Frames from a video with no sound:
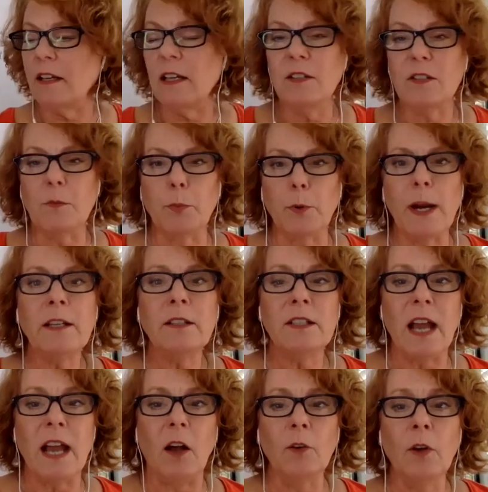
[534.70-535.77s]
is a
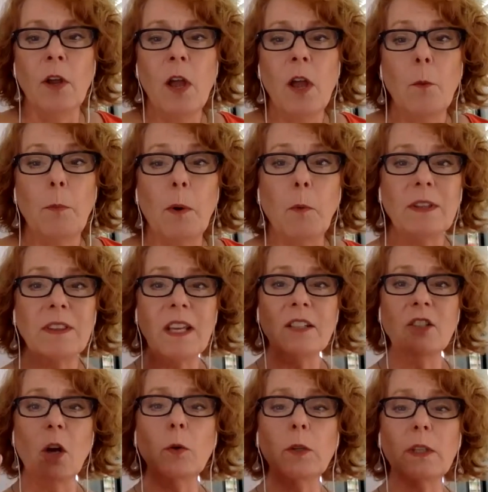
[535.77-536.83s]
breakdown. But what they
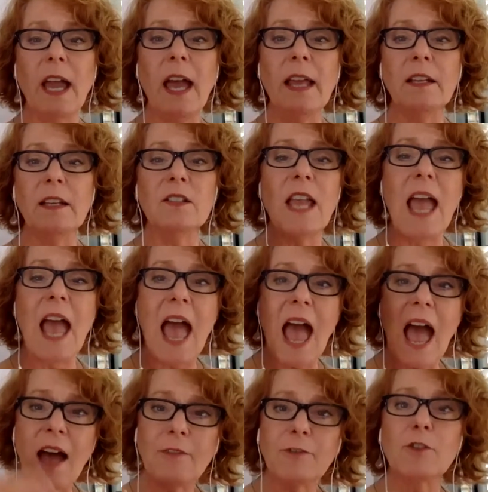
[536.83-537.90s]
don't get is,
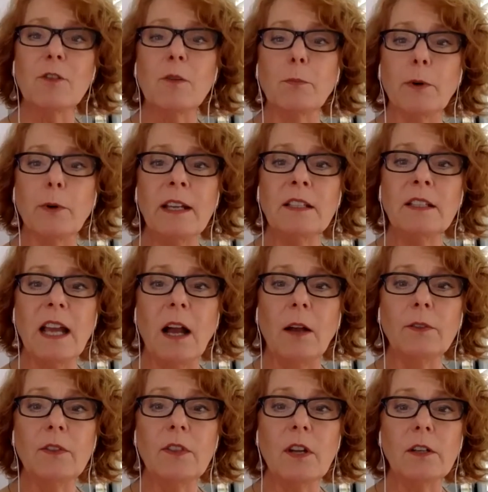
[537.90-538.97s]
after the
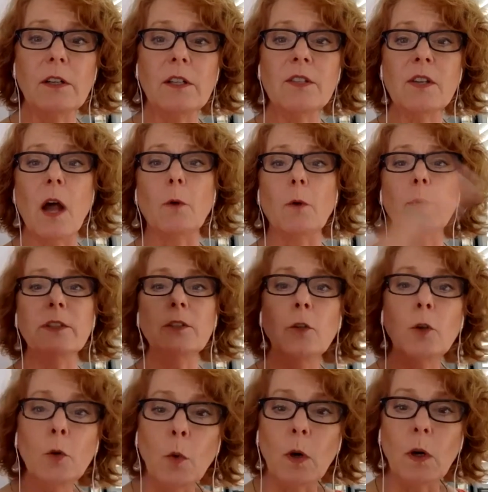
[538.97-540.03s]
breakdown, there is a
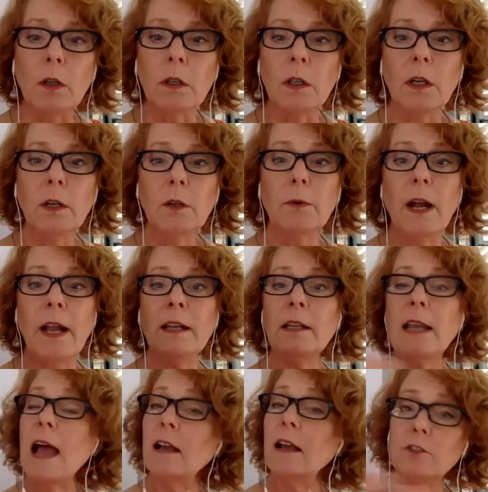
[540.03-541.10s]
renewal, right?
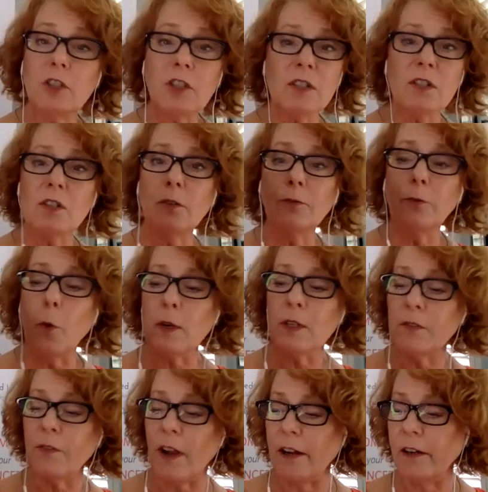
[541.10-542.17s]
Just your
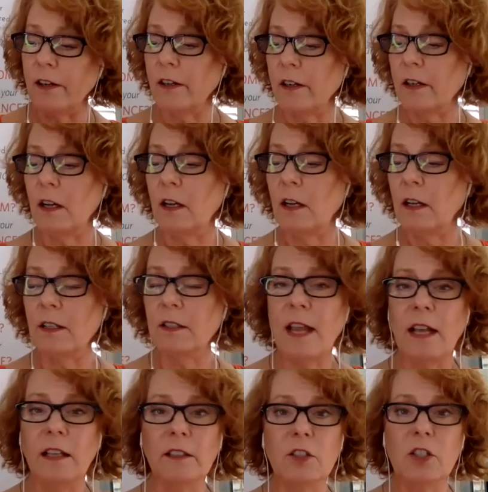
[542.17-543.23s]
forest fire
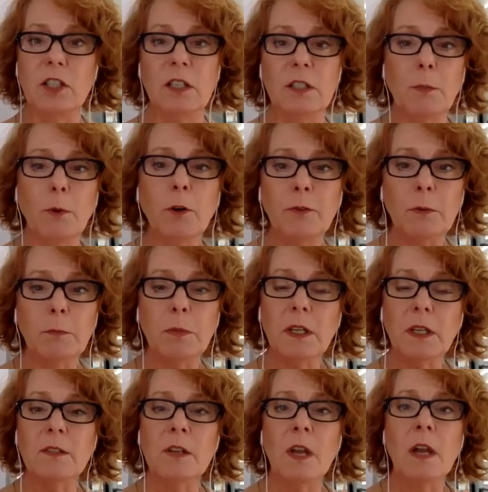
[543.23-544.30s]
analogy is perfect, because